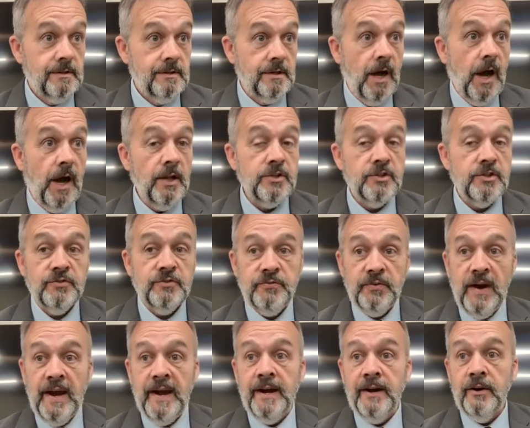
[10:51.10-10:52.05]
God's
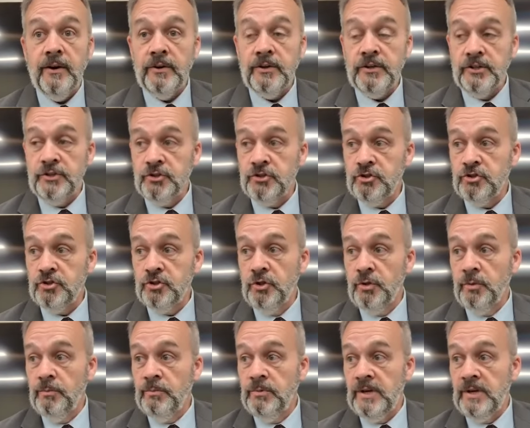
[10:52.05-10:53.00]
fire
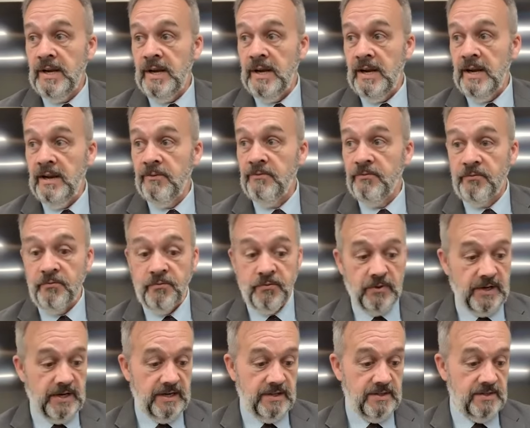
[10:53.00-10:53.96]
consumed
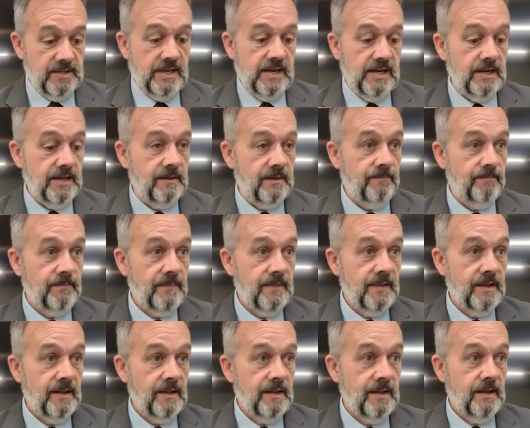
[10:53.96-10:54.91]
everything.
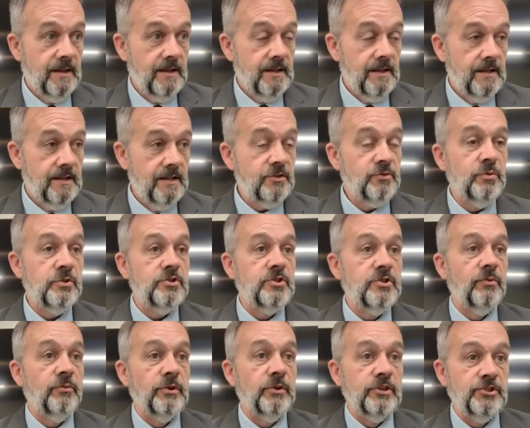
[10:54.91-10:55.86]
This was
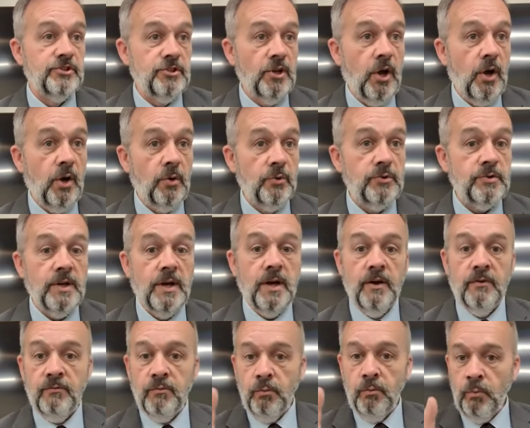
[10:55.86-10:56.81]
the result
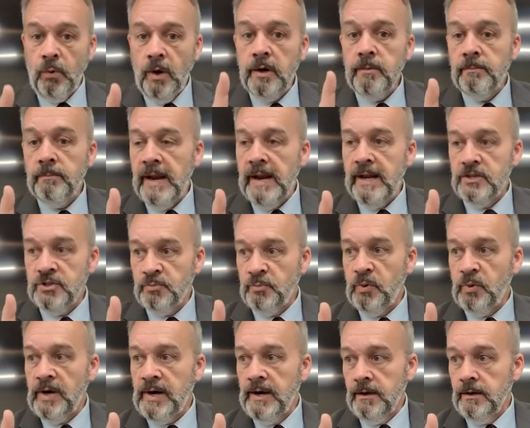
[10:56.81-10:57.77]
of one man's
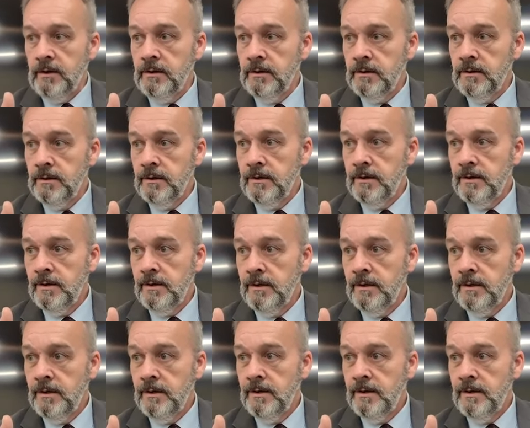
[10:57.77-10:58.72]
prayer.
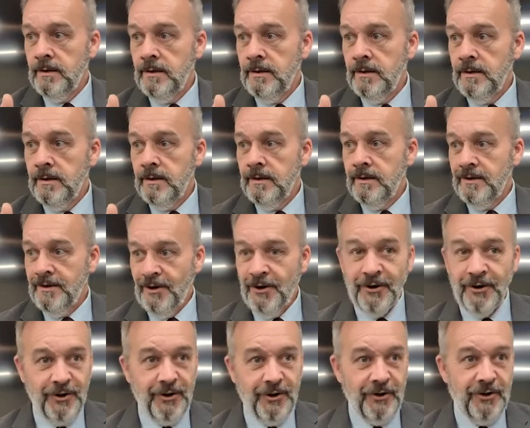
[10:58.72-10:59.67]

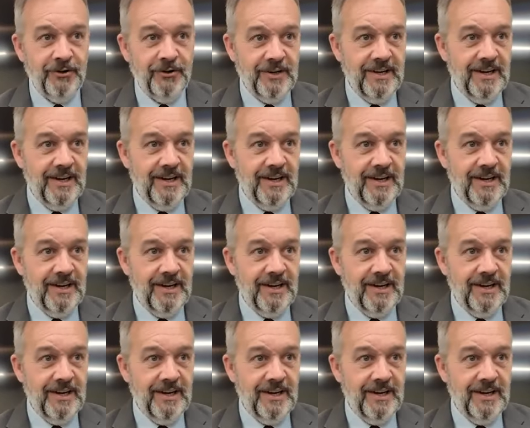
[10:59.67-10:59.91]
Are, are, you